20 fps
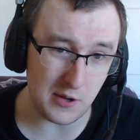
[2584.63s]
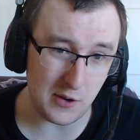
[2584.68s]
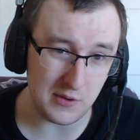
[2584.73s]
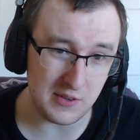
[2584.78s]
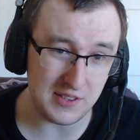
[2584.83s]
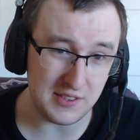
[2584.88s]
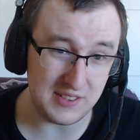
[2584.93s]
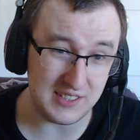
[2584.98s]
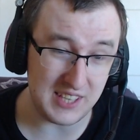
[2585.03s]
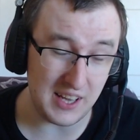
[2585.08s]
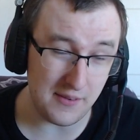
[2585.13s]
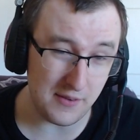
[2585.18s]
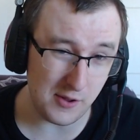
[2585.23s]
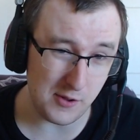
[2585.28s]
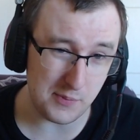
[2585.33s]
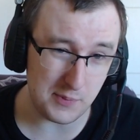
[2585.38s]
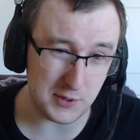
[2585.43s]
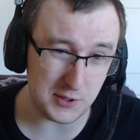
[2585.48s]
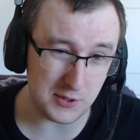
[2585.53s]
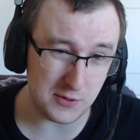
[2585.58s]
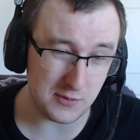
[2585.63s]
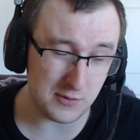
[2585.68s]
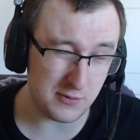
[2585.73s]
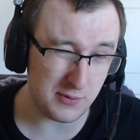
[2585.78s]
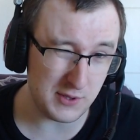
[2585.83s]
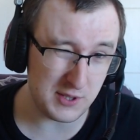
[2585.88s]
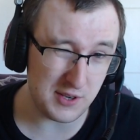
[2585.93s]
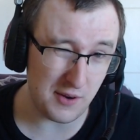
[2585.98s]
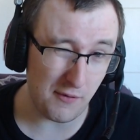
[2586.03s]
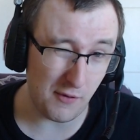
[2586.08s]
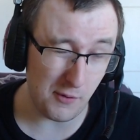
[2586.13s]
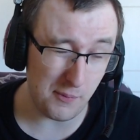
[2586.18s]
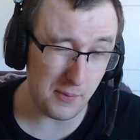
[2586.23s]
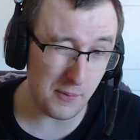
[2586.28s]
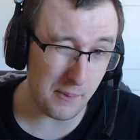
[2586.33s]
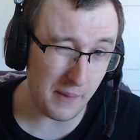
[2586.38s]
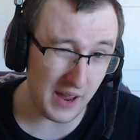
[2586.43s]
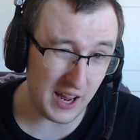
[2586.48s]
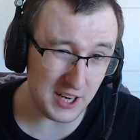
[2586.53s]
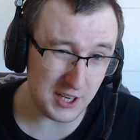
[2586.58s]
on the Twitch developer
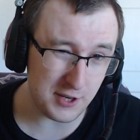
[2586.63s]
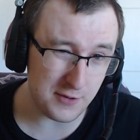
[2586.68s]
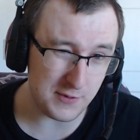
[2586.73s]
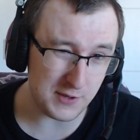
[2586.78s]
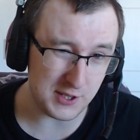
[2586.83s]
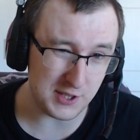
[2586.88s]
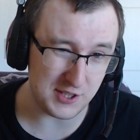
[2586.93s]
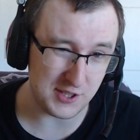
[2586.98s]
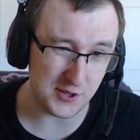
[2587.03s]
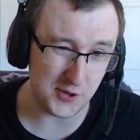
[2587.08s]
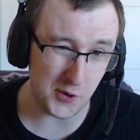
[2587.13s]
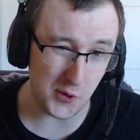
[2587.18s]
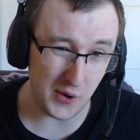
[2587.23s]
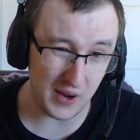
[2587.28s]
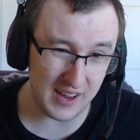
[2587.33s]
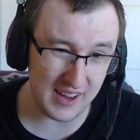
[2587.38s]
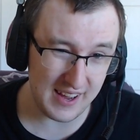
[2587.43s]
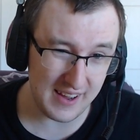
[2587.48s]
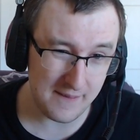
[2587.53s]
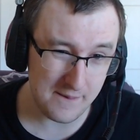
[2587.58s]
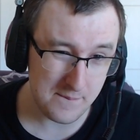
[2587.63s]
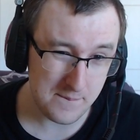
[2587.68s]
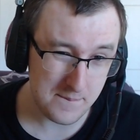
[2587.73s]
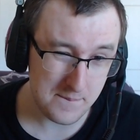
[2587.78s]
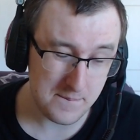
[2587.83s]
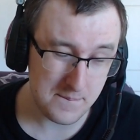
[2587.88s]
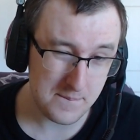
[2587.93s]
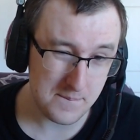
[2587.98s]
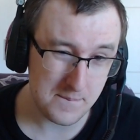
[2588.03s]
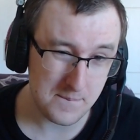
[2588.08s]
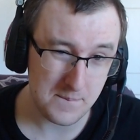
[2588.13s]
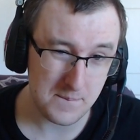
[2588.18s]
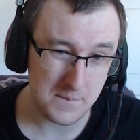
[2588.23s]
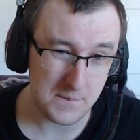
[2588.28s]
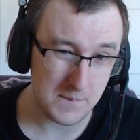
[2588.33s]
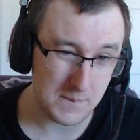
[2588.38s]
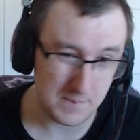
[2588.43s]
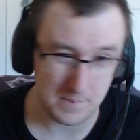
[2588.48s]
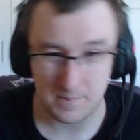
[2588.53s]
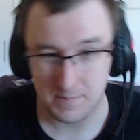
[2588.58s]
page, which is annoying.
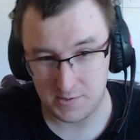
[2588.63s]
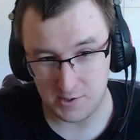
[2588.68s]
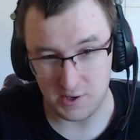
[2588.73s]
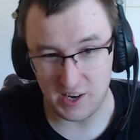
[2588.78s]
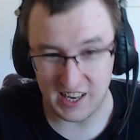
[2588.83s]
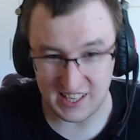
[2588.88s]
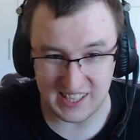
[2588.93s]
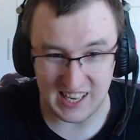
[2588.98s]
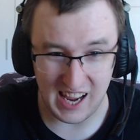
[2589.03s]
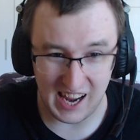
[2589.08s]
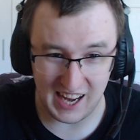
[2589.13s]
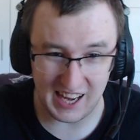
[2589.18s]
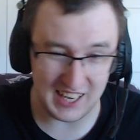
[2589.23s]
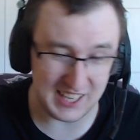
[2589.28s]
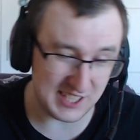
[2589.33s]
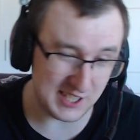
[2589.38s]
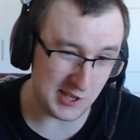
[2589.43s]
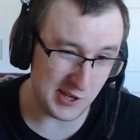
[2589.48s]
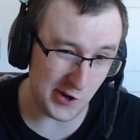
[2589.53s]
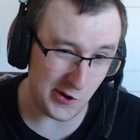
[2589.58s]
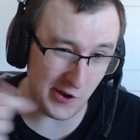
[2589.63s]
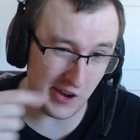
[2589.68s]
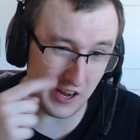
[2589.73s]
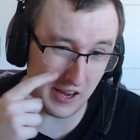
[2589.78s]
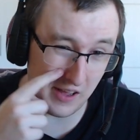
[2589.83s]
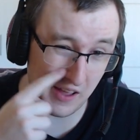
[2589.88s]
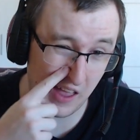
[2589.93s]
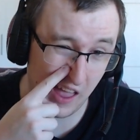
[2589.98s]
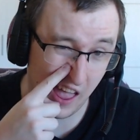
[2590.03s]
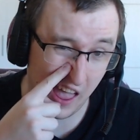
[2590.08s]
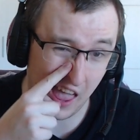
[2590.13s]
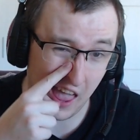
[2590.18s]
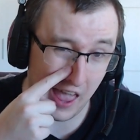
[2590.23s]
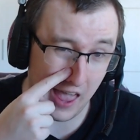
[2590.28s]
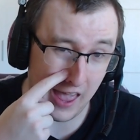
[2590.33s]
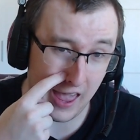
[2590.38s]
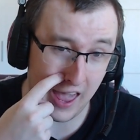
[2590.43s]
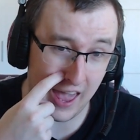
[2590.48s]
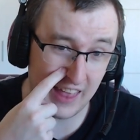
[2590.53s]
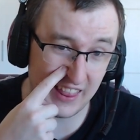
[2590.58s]
So that's A, it's annoying.
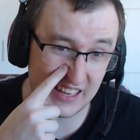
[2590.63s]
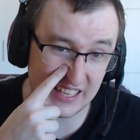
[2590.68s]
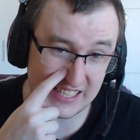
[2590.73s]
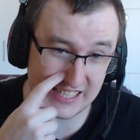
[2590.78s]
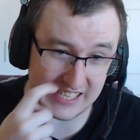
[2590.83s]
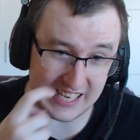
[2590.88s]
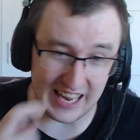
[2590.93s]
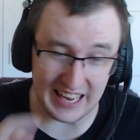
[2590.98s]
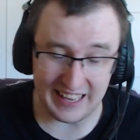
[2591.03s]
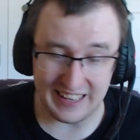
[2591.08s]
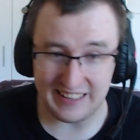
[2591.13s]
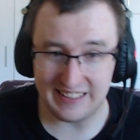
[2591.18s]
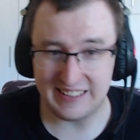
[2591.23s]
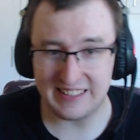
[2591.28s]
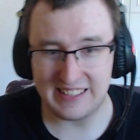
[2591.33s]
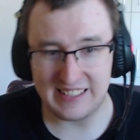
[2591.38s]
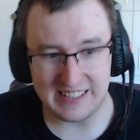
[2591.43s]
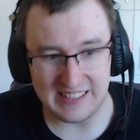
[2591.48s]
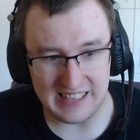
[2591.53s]
And the second,